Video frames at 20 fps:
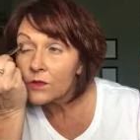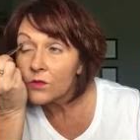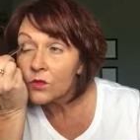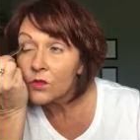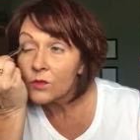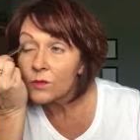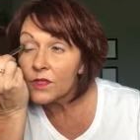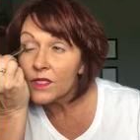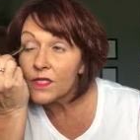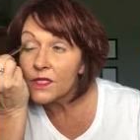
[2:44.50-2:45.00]

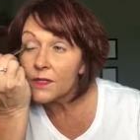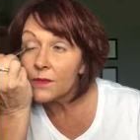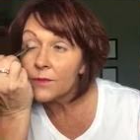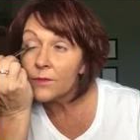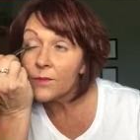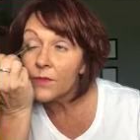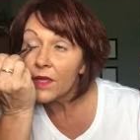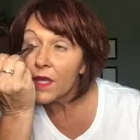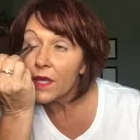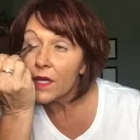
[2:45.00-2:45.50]
normally
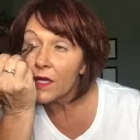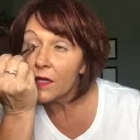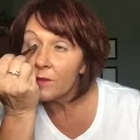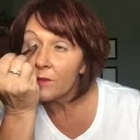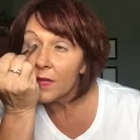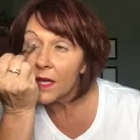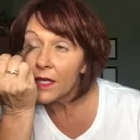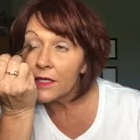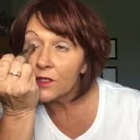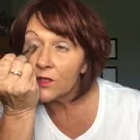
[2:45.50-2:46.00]

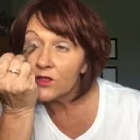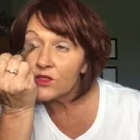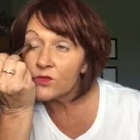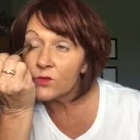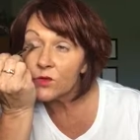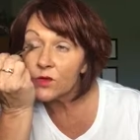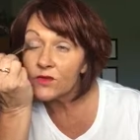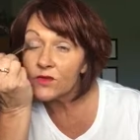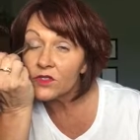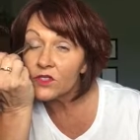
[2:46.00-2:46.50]
I use
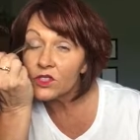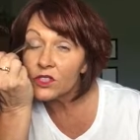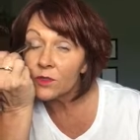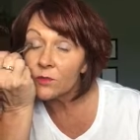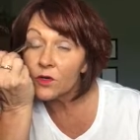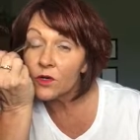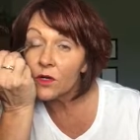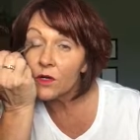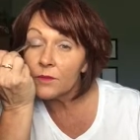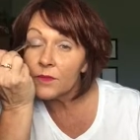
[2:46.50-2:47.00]
more of a
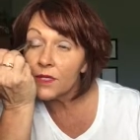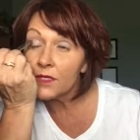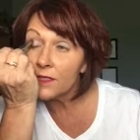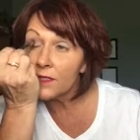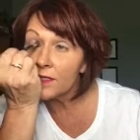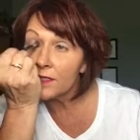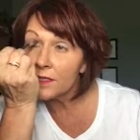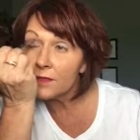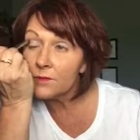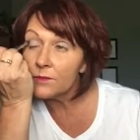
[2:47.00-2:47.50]
shimmer on my
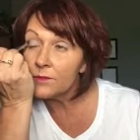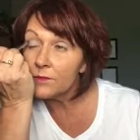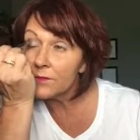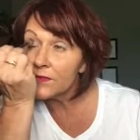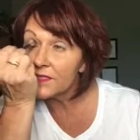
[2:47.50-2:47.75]
lid,